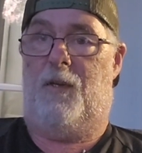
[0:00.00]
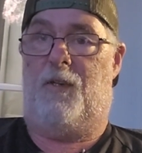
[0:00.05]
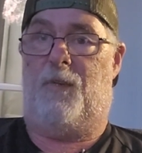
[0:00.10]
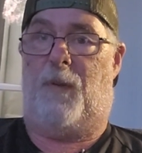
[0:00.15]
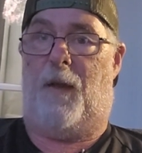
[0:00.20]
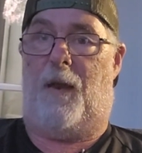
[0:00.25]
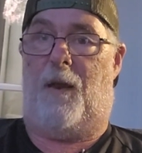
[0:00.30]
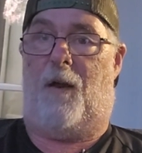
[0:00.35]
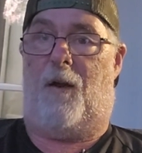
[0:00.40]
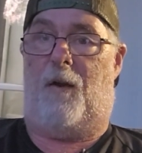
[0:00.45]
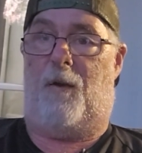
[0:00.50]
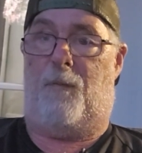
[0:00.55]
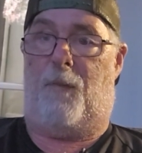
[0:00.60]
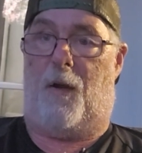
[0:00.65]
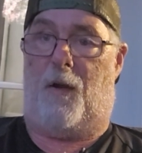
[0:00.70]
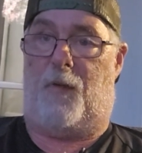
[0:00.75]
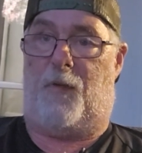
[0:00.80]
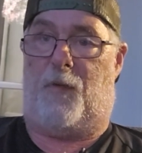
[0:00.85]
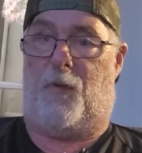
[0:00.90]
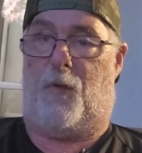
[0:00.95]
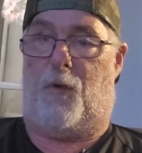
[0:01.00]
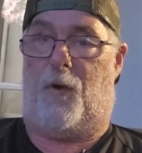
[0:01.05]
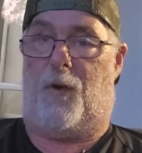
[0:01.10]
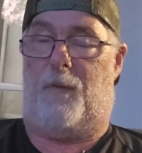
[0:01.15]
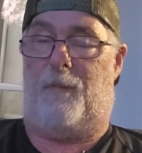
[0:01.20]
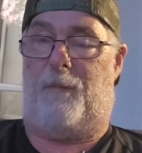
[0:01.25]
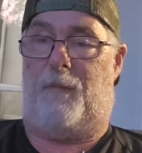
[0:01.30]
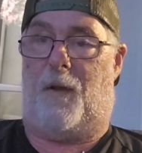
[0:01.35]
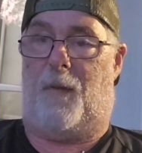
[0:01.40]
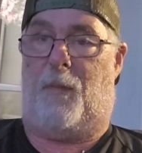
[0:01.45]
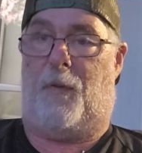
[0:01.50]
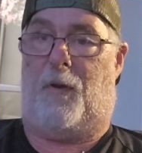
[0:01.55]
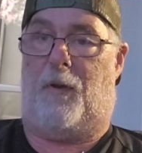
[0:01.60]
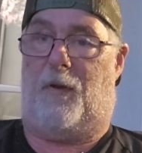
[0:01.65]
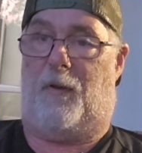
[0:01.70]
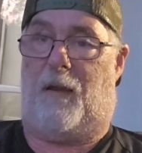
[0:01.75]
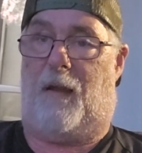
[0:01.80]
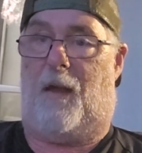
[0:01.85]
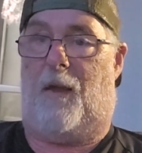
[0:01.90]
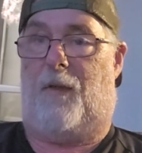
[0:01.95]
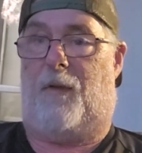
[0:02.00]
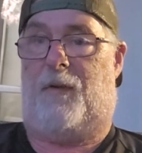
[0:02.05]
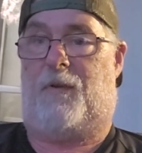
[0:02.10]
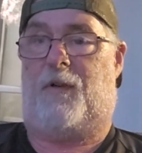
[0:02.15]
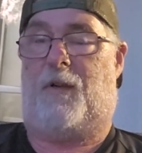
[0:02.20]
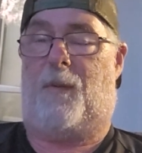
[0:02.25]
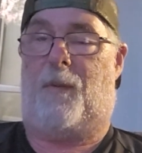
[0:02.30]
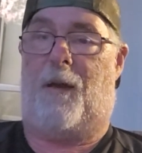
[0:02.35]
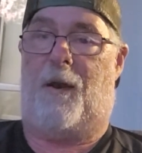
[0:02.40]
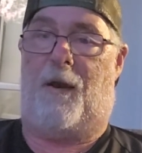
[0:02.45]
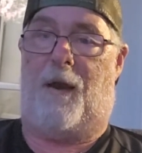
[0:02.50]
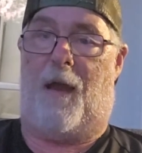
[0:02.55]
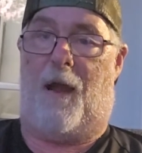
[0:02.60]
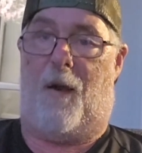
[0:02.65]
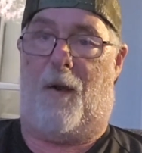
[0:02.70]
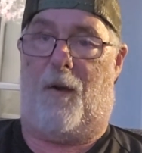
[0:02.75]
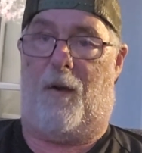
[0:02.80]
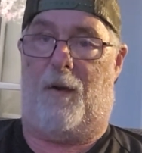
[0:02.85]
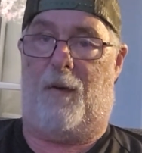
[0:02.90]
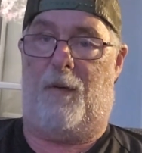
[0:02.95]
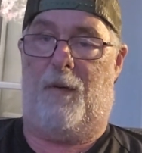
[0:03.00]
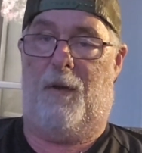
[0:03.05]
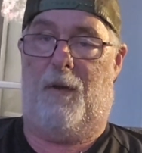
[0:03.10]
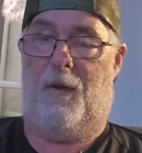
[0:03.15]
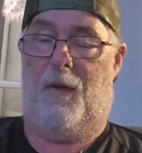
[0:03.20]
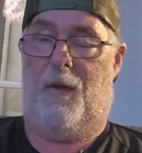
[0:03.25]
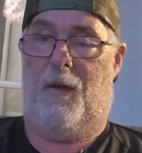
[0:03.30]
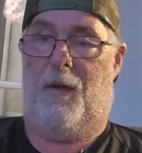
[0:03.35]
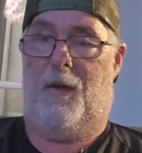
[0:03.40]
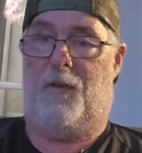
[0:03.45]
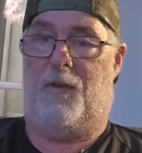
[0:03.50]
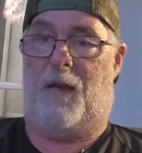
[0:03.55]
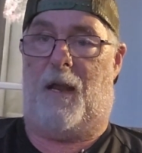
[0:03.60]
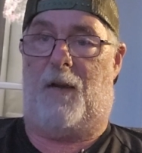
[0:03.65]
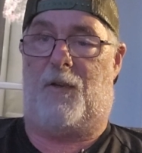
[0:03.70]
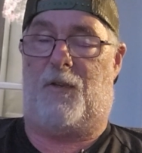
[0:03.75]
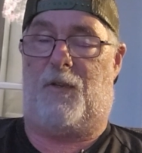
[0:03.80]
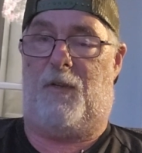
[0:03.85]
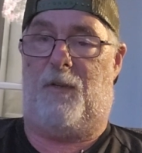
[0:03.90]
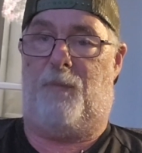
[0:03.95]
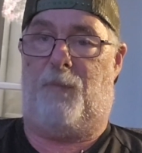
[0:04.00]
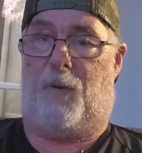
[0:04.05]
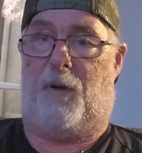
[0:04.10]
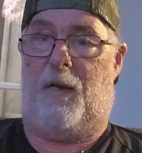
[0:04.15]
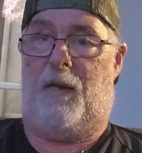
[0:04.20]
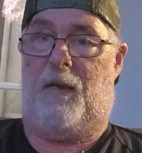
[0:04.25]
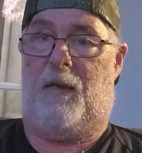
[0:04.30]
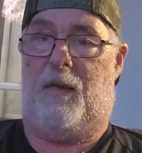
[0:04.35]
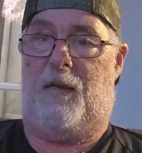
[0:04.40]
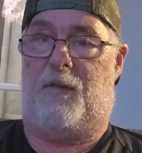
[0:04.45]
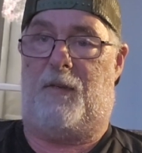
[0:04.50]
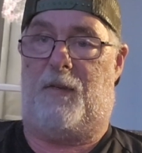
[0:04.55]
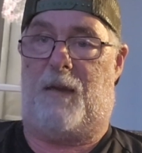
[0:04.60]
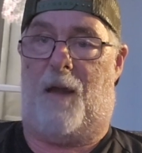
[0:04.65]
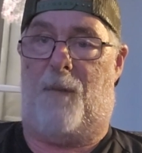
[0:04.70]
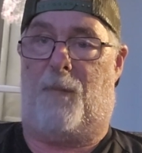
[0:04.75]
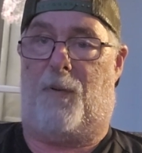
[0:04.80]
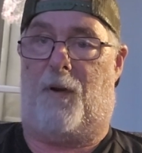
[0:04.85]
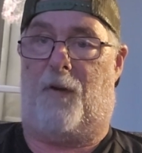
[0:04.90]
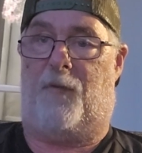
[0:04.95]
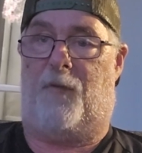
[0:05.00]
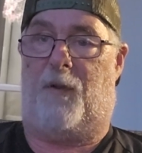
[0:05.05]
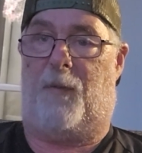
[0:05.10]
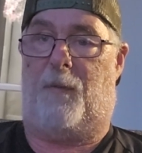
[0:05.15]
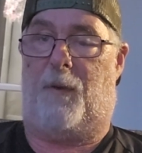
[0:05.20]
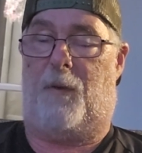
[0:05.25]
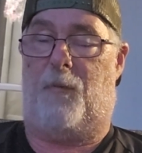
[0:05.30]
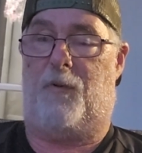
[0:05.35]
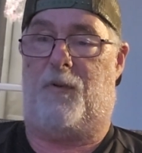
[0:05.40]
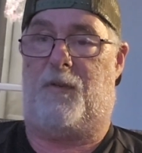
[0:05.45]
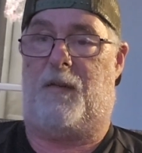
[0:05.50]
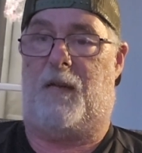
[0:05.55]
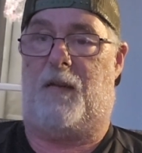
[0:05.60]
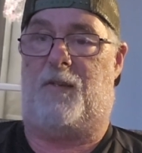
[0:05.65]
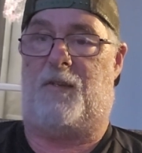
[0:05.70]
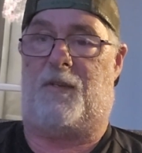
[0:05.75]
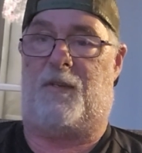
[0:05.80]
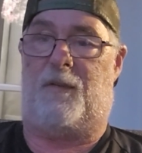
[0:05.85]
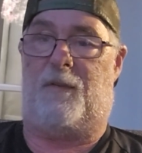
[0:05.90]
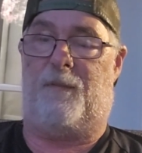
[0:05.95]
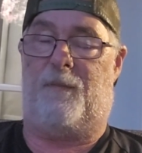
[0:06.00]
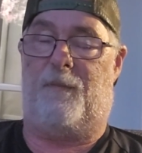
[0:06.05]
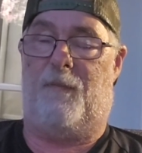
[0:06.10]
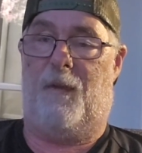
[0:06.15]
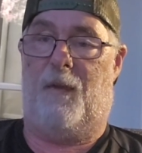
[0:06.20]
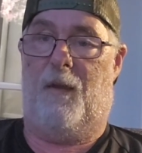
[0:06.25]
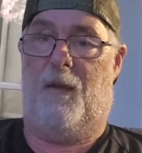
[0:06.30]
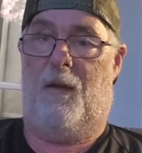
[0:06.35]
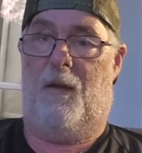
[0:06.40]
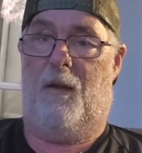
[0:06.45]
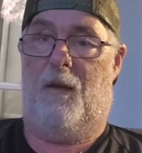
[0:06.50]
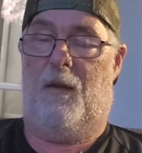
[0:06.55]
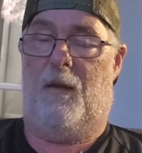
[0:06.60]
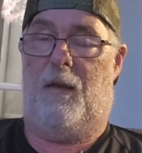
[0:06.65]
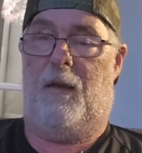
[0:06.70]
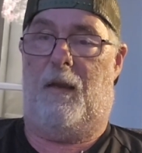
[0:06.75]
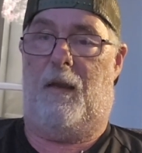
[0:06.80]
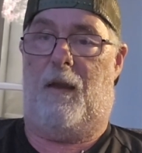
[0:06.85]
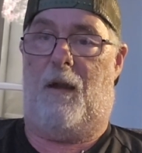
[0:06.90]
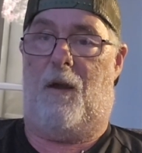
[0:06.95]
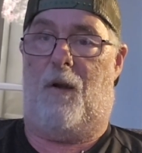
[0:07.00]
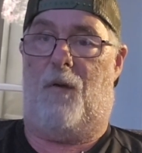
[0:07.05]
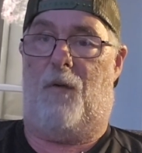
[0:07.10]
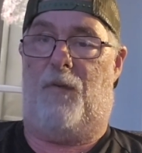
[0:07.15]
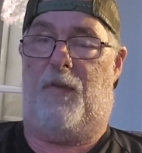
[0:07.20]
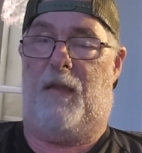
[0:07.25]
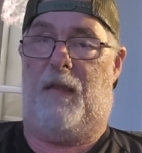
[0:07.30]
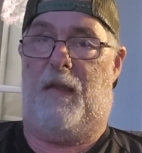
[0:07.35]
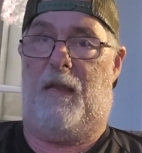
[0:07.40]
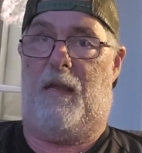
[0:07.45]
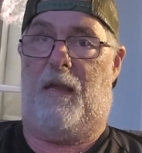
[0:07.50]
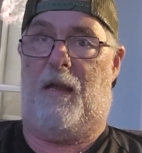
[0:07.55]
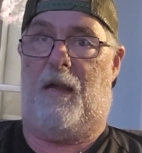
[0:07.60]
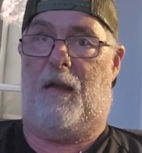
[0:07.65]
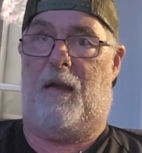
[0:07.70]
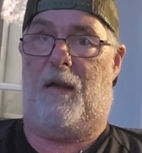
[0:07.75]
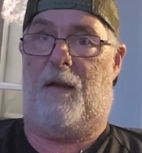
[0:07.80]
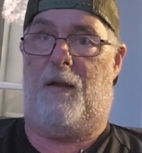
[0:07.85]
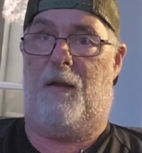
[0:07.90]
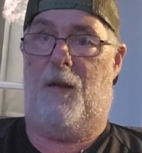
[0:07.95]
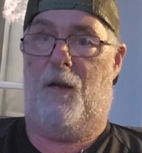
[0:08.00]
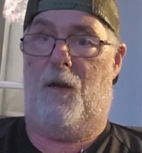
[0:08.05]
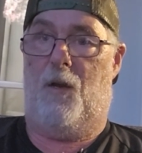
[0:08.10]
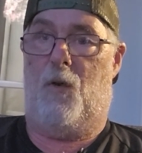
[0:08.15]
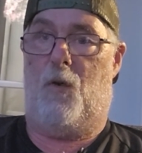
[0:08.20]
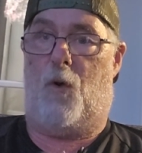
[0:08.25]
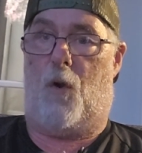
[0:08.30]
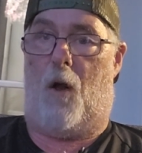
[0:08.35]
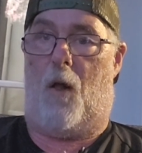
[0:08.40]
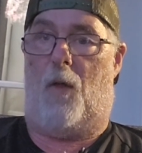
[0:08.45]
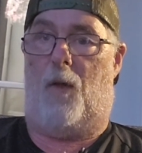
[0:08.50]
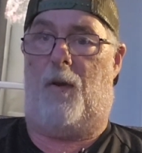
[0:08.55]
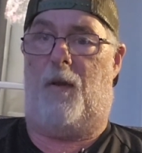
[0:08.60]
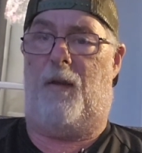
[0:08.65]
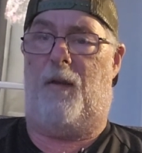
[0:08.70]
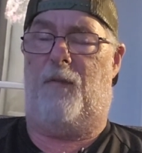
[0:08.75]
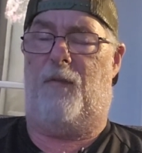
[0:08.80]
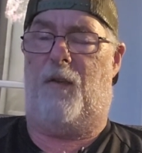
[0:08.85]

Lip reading: She paid $100 for it. I put it together. It took about an hour. It's actually pretty decent, not perfect, but it was decent. The quality